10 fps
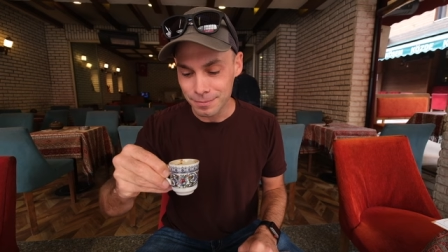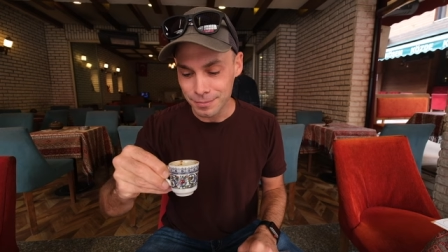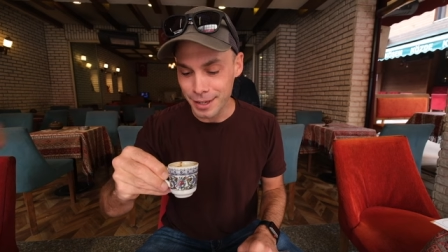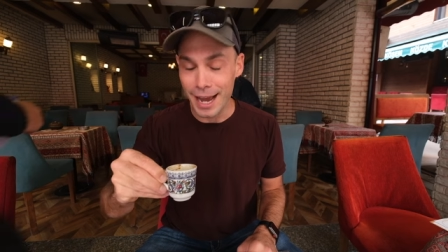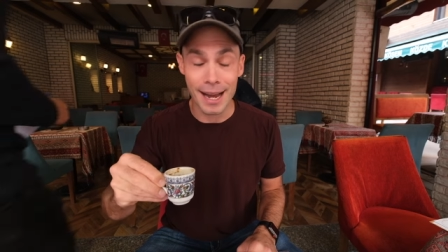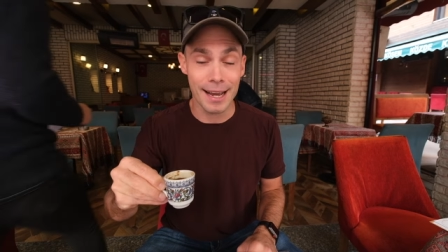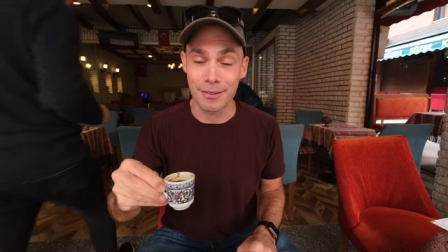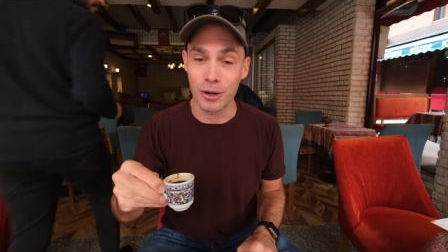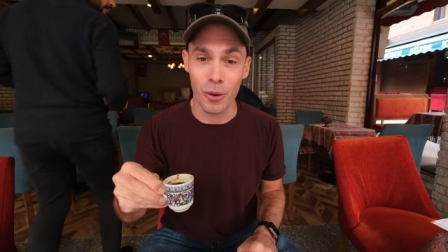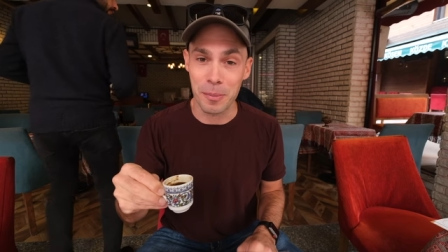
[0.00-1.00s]
yeah, I
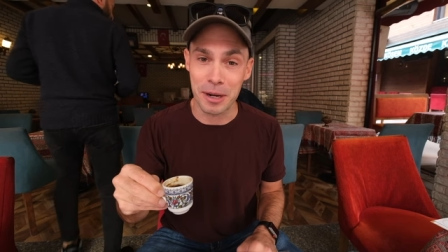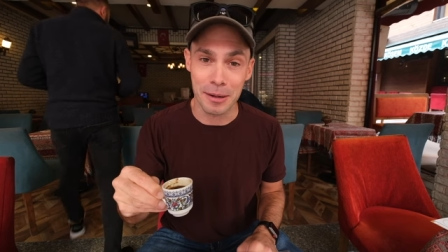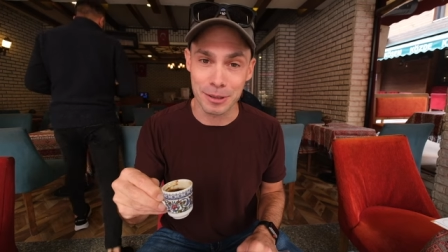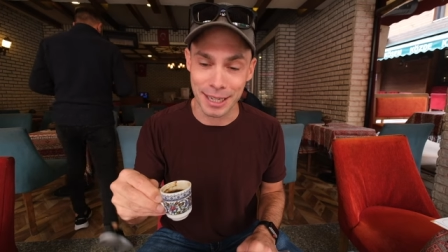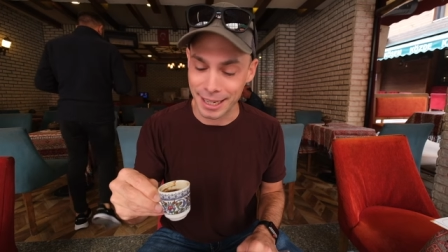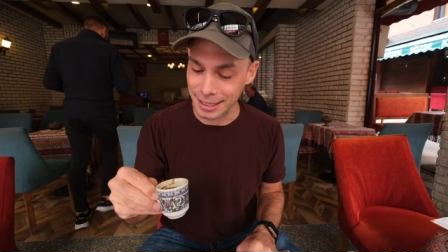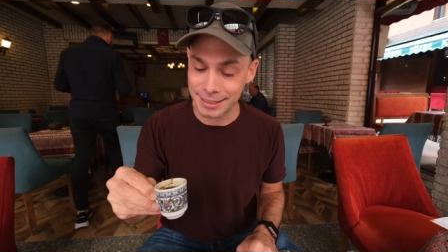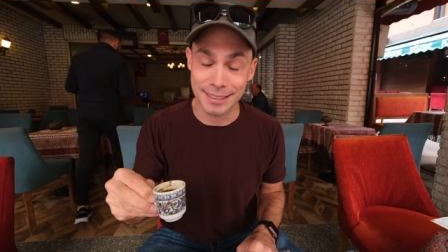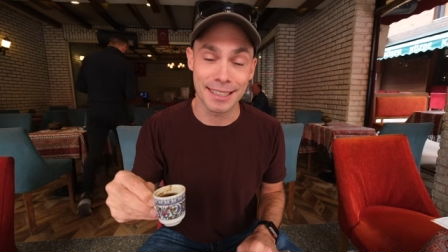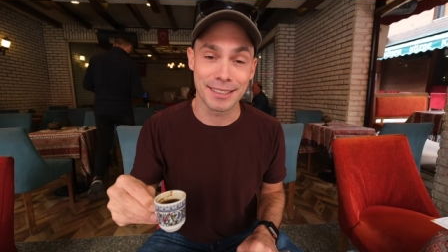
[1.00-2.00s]
haven't quite been able to get it
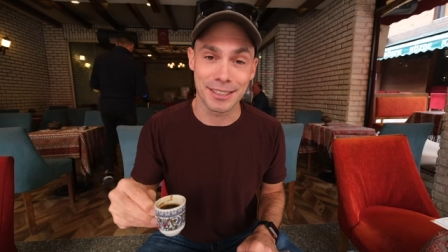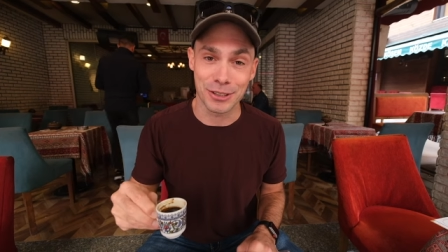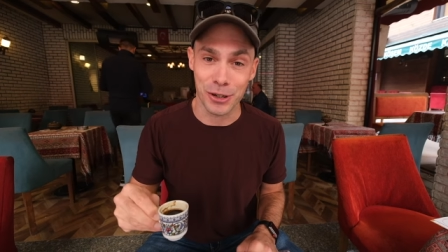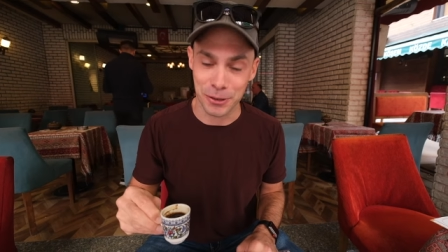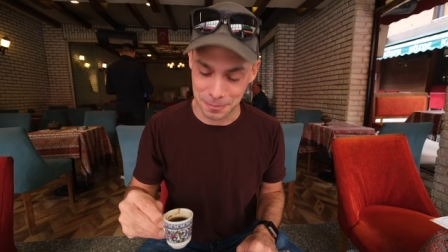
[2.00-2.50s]
to taste this good.